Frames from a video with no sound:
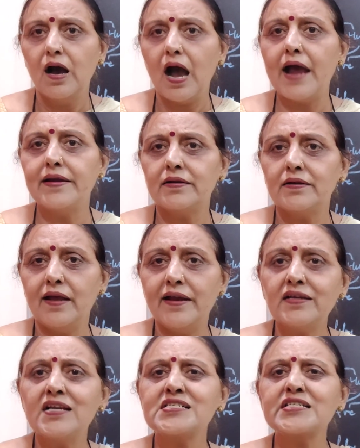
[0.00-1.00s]
and
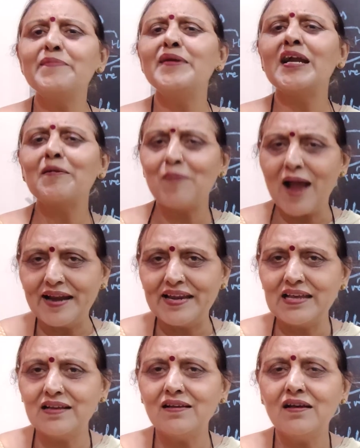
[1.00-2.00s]
indiscriminate
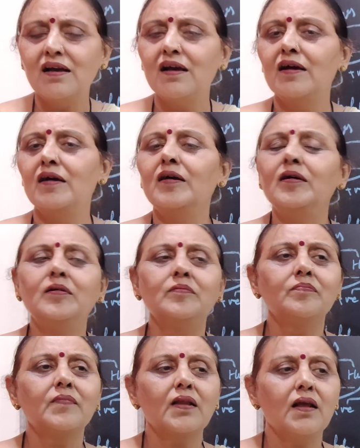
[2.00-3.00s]
planning,
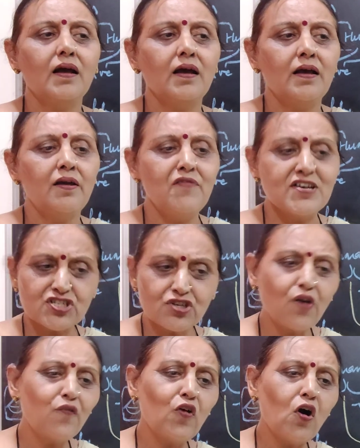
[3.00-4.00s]

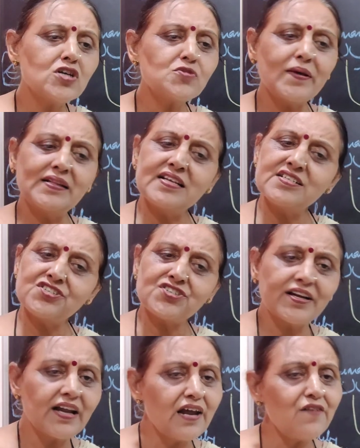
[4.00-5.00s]
evasion of laws, whether it's the
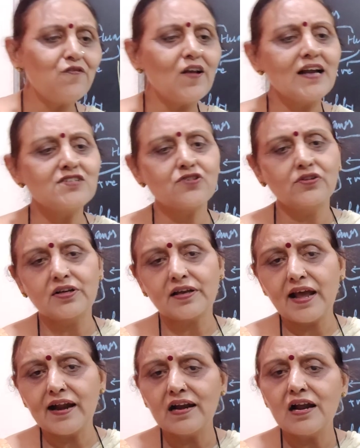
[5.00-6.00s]
Chennai floods or the
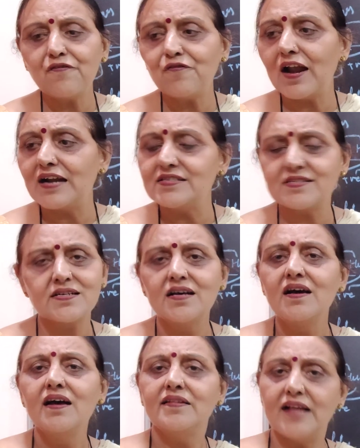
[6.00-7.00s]
Kerala floods.
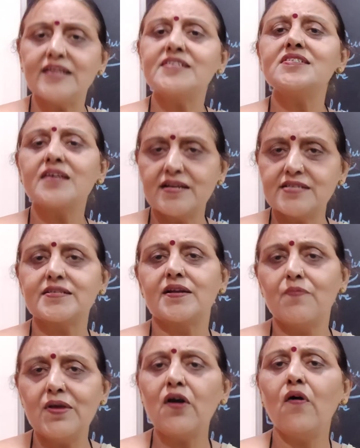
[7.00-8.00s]
That is the
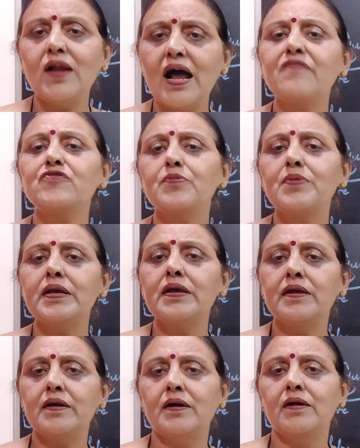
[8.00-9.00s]
reason. We all have
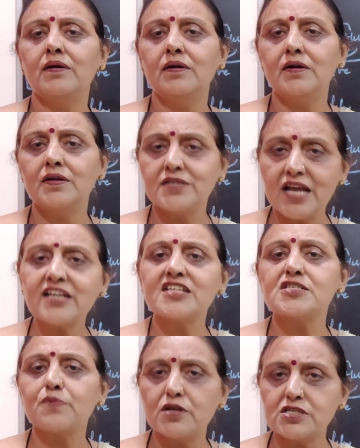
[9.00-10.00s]
to take
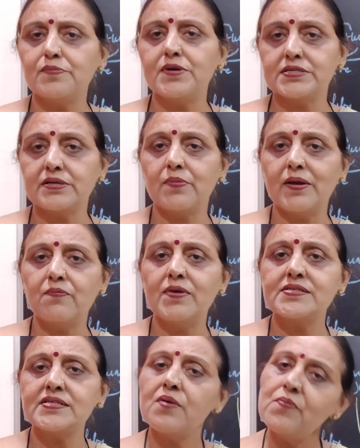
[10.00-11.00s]
responsibility. When
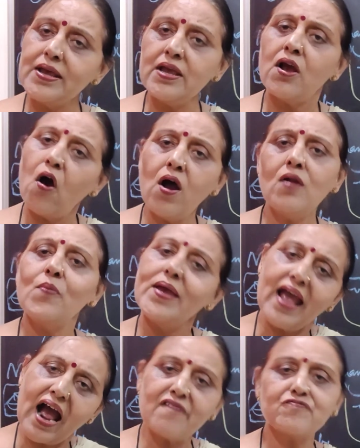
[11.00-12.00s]
we say we
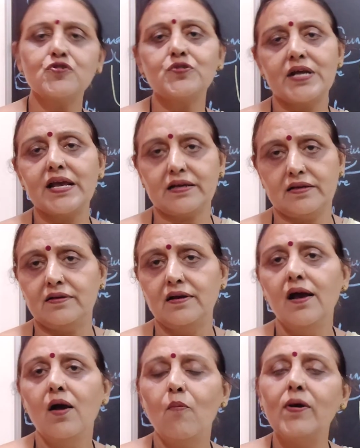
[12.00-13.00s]
have to take,
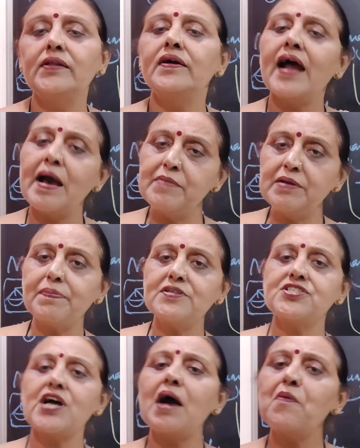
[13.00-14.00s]
whether I'm in
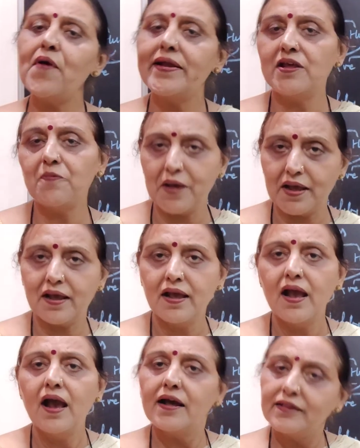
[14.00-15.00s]
Punjab or anywhere,
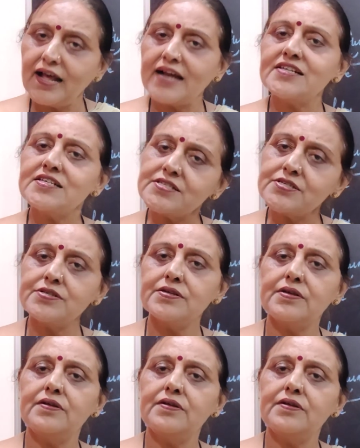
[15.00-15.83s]
that is,